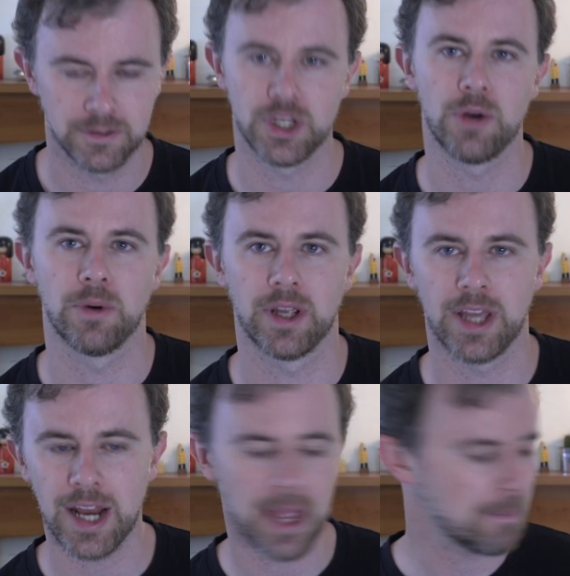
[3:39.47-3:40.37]
So
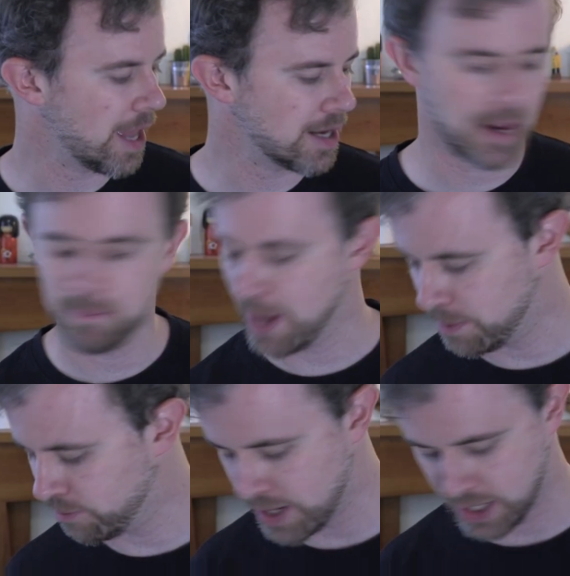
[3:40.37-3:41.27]
get a pen and
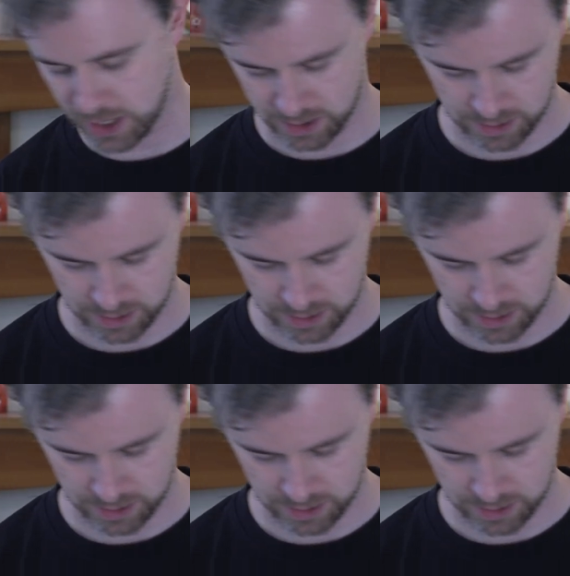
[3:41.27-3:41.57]
paper ready.